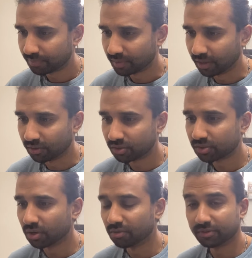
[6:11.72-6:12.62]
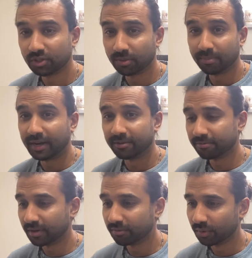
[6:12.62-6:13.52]
I'll just go over to my
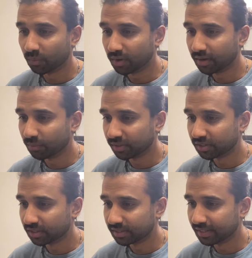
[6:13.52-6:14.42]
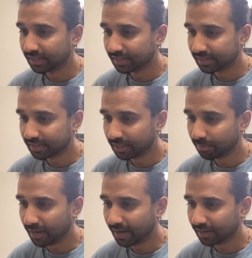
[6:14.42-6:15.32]
favorite one, which is the Singy
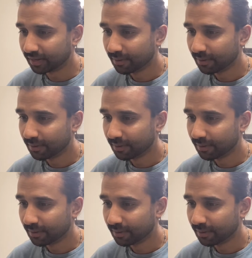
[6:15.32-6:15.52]
pack,